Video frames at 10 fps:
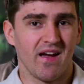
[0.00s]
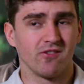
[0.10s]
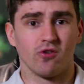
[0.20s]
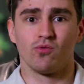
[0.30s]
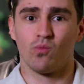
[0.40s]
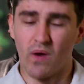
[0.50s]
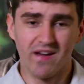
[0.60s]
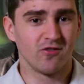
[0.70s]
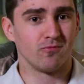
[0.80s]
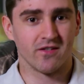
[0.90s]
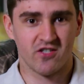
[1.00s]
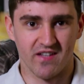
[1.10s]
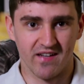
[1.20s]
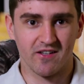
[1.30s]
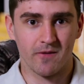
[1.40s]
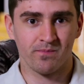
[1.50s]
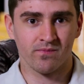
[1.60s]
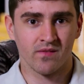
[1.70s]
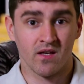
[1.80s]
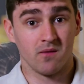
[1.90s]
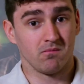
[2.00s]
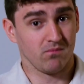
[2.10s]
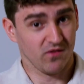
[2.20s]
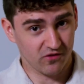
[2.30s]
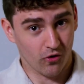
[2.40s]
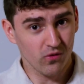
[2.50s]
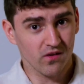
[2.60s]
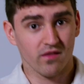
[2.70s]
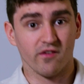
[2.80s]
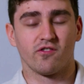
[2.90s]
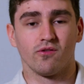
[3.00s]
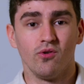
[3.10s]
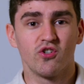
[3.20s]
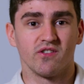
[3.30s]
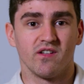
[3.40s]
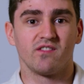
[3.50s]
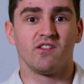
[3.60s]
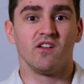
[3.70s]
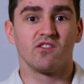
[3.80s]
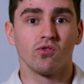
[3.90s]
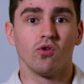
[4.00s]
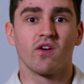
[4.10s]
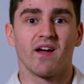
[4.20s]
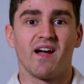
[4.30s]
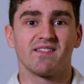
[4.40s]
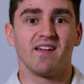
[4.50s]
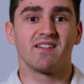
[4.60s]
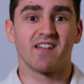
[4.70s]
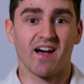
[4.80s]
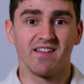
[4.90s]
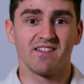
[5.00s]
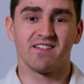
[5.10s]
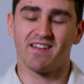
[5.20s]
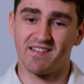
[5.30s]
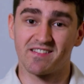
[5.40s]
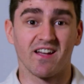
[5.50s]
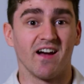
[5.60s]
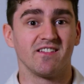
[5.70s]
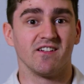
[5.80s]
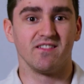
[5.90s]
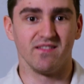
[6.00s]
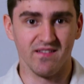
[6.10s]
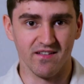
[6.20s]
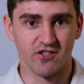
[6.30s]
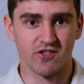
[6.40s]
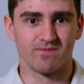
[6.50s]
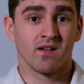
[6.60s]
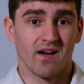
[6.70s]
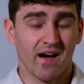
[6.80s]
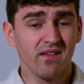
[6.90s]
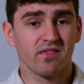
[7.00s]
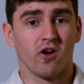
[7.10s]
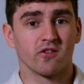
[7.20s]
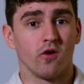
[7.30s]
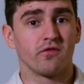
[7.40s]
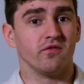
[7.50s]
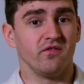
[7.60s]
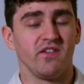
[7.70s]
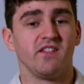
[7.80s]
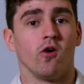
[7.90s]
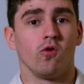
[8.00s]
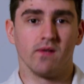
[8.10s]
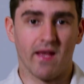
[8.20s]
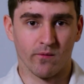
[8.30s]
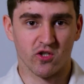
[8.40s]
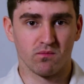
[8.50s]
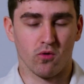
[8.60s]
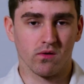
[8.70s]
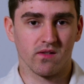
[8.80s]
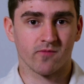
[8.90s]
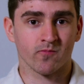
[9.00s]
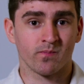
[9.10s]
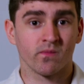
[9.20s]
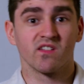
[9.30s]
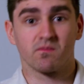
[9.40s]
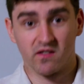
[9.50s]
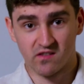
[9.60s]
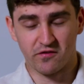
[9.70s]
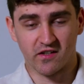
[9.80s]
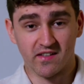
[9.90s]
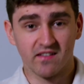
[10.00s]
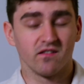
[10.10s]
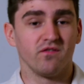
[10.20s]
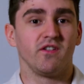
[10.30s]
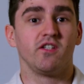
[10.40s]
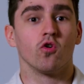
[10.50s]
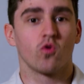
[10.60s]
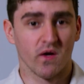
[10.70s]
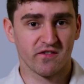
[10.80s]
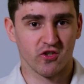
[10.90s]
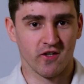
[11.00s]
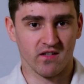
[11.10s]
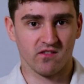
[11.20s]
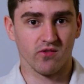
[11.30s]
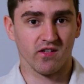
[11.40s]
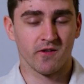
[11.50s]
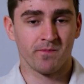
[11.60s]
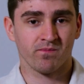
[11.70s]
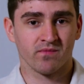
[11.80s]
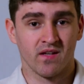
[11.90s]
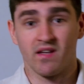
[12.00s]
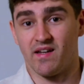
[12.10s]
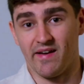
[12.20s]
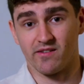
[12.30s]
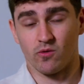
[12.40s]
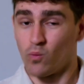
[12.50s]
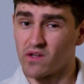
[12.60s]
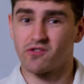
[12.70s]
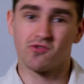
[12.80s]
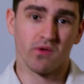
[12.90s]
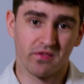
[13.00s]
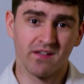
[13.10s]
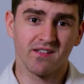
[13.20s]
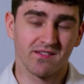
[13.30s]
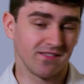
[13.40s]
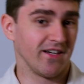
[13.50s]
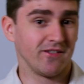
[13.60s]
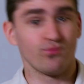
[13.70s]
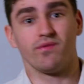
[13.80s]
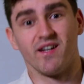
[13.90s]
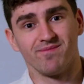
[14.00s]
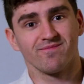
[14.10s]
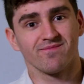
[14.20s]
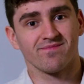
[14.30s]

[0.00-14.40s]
and on way too much data. So the solution is to look at a tighter and tighter niche. I thought of video language modeling, specifically video question answering. And what do you think did I do then?